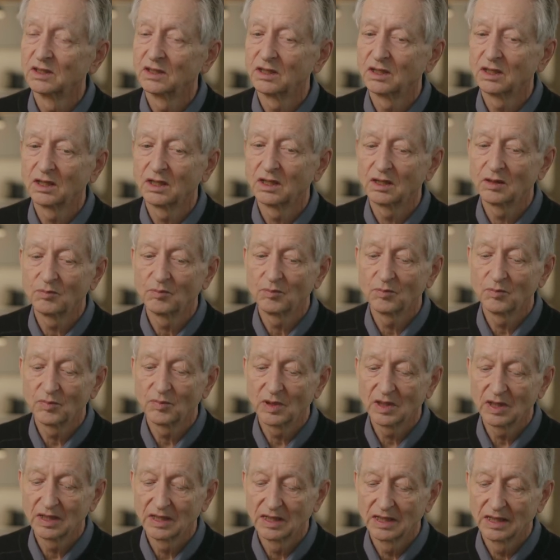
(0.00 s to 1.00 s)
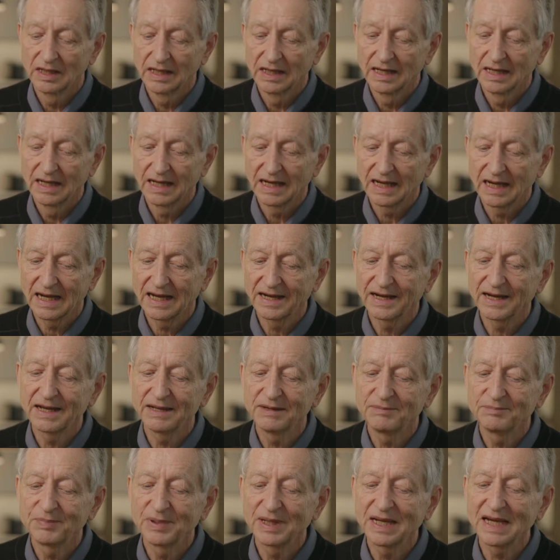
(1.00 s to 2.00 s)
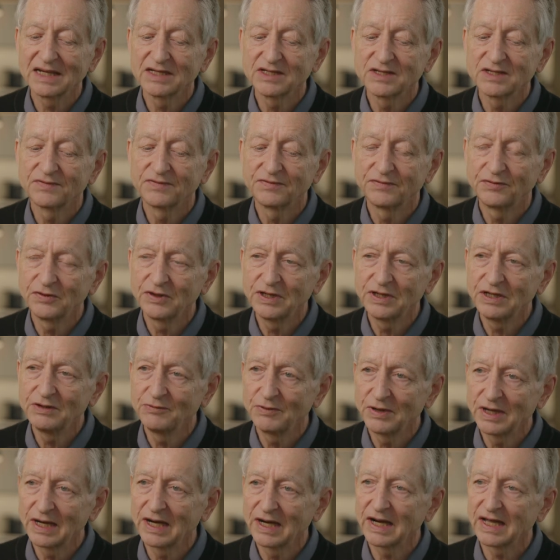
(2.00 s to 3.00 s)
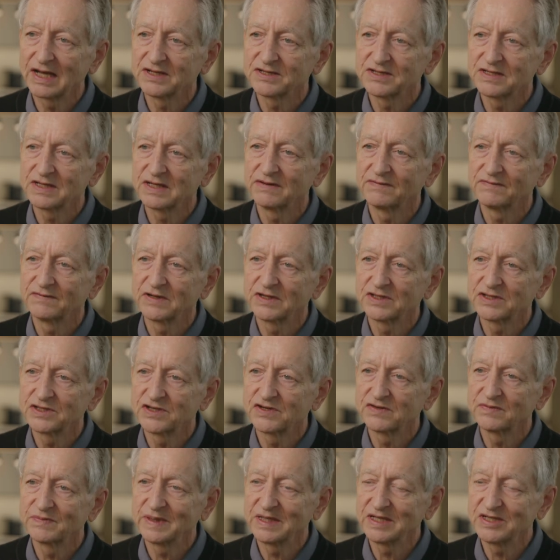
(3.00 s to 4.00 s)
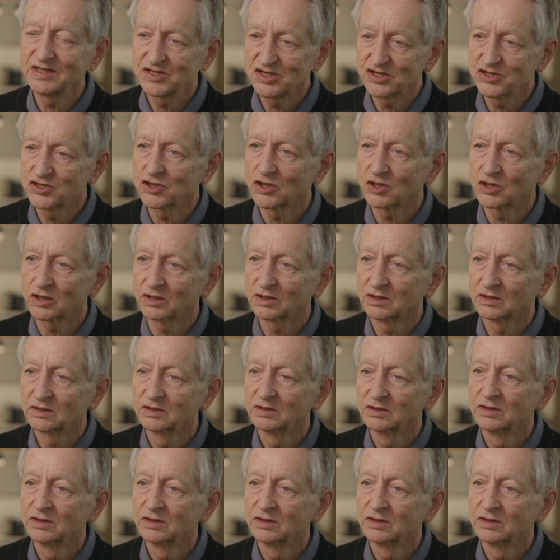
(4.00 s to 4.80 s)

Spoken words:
And I began to fully realize the advantage of being digital.